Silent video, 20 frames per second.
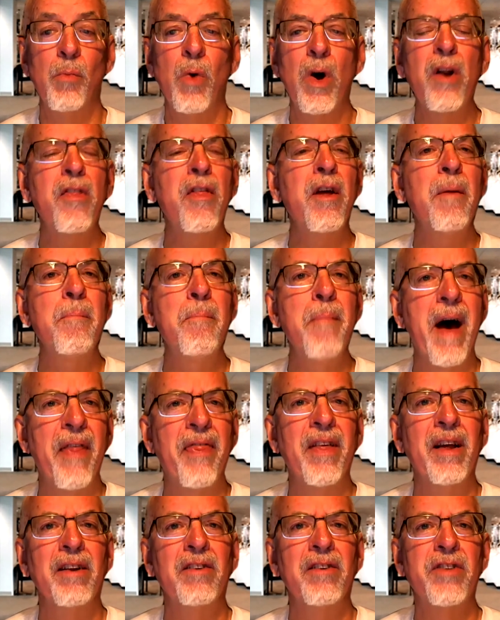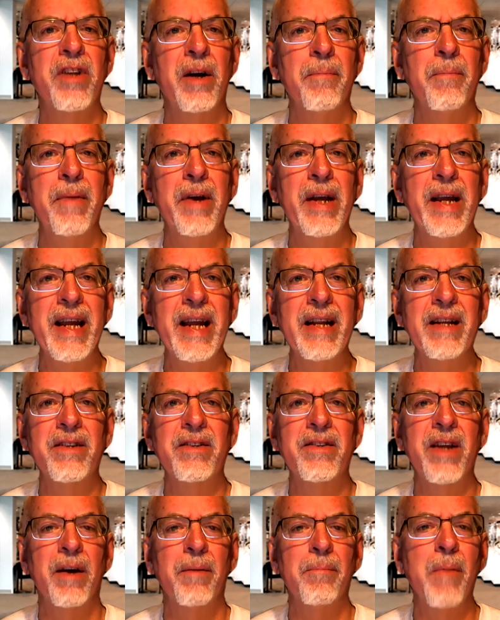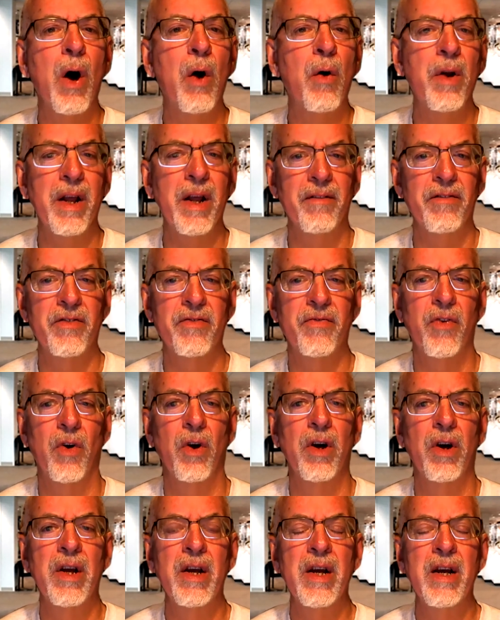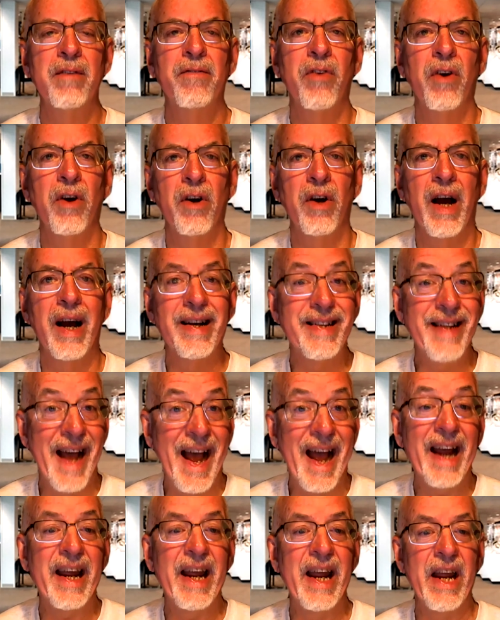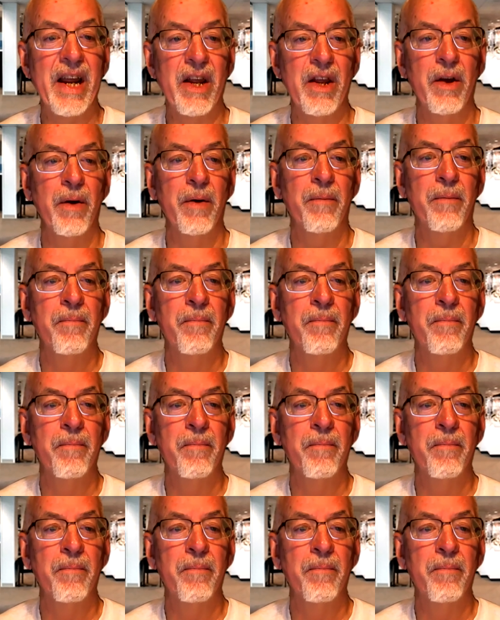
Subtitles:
What are their methods, their means, their motives for attacking you?